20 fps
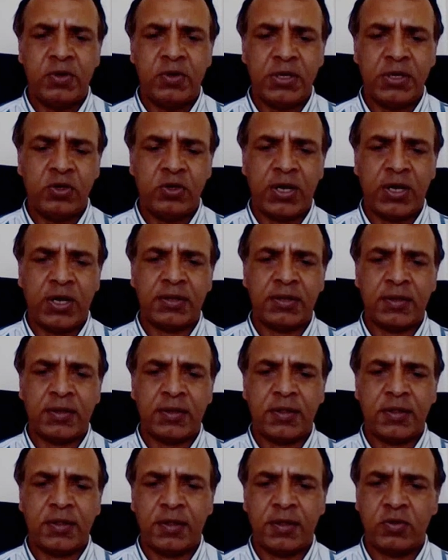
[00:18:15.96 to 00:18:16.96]
including the
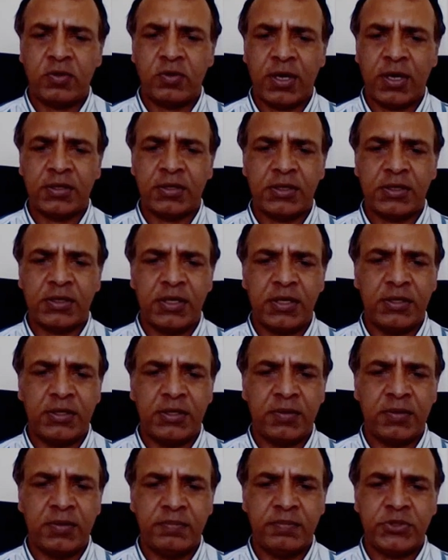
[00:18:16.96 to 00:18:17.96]
United States, United
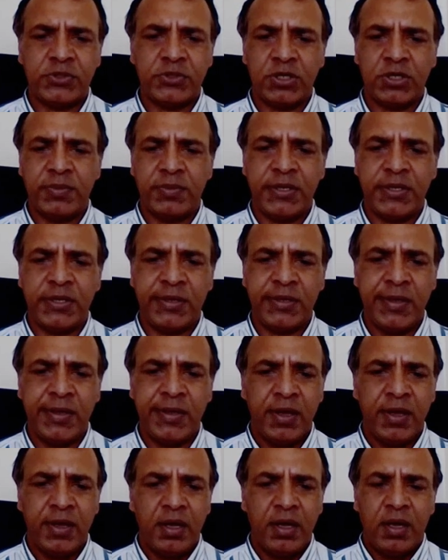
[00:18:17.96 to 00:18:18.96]
Kingdom,
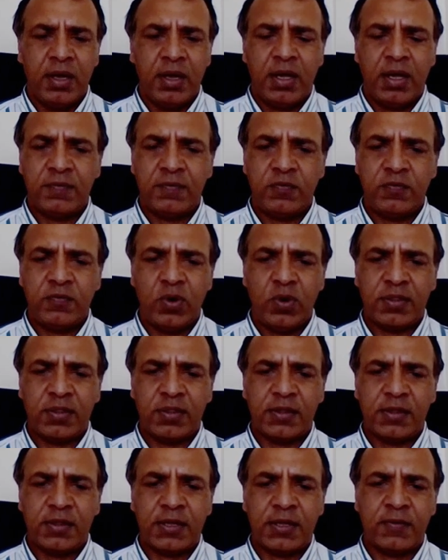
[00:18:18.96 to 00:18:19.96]
Germany, and a few
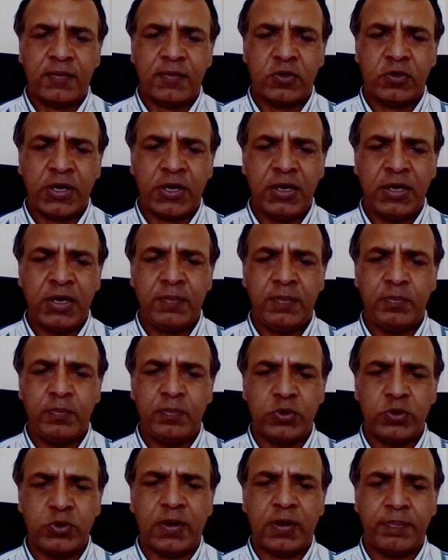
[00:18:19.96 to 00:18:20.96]
others, that have already
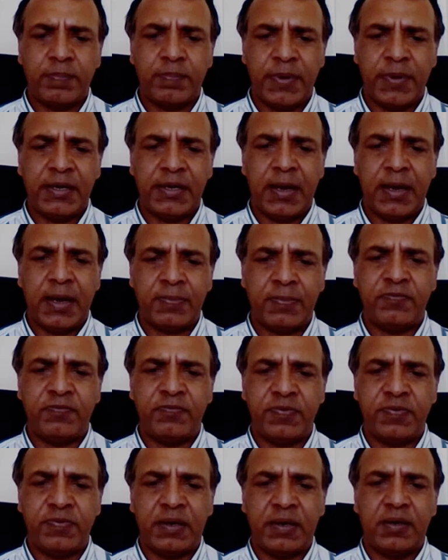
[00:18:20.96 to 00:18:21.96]
put up money up
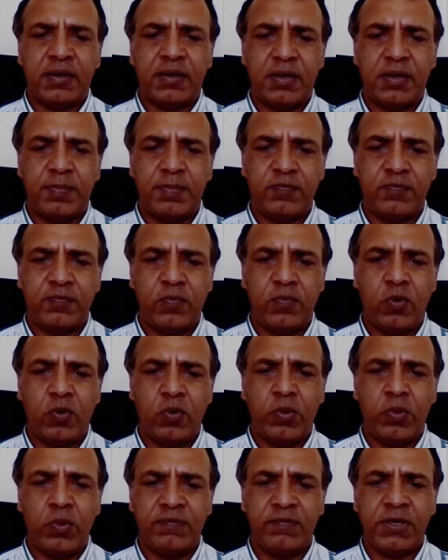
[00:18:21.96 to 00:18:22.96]
front
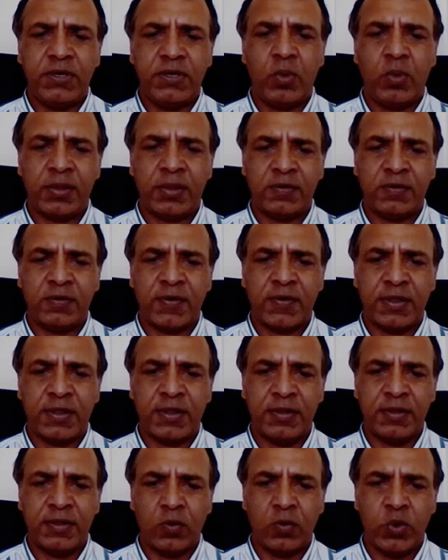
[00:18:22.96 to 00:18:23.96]
before we even know whether the
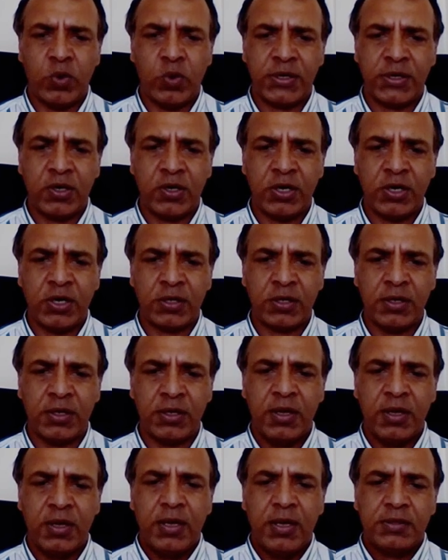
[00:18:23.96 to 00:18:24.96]
vaccines are working or
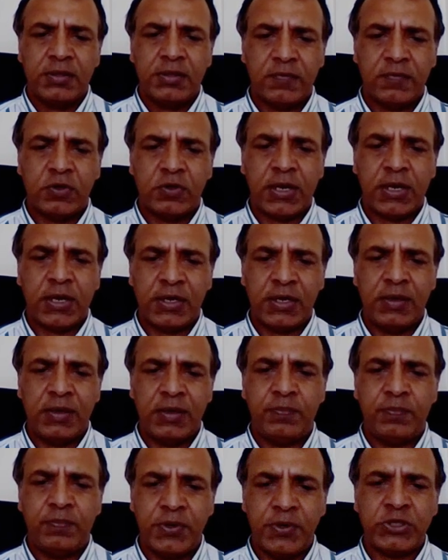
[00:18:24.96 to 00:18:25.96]
not. They've
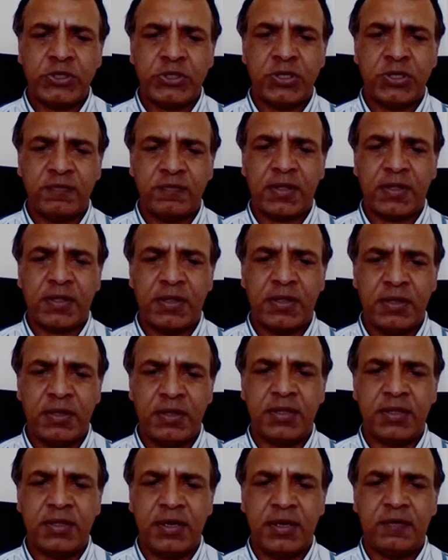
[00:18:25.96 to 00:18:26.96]
already purchased
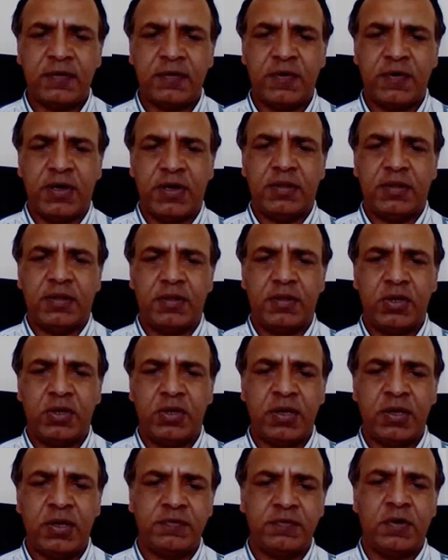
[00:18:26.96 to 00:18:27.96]
vaccines in advance.
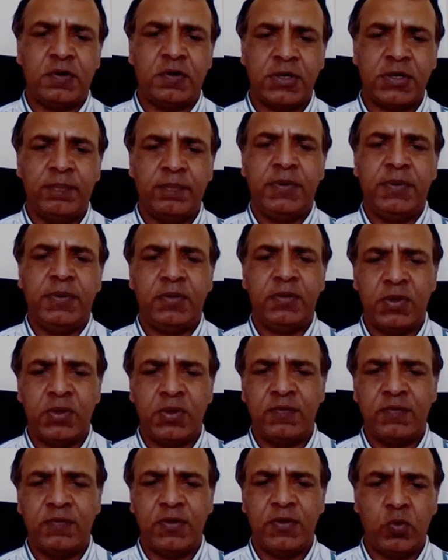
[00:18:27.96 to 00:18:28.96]
So they've told companies,
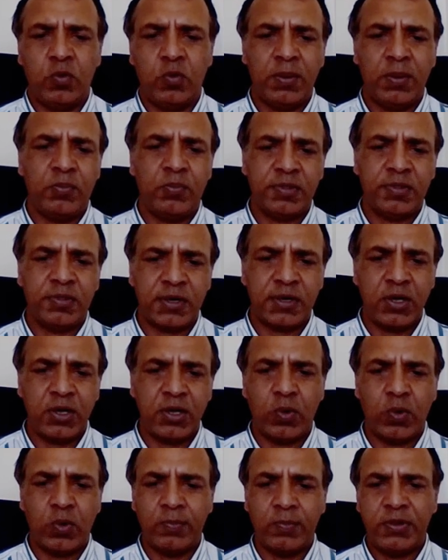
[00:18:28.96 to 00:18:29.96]
we're giving you
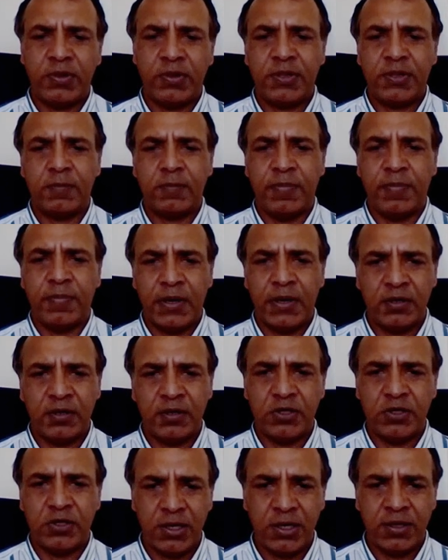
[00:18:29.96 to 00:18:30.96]
$1.3 or $1.6
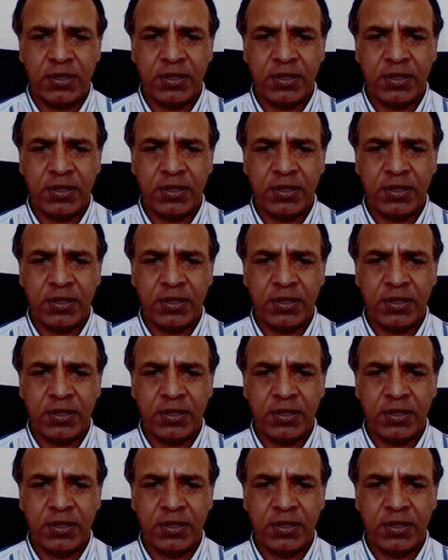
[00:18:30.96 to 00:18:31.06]
billion,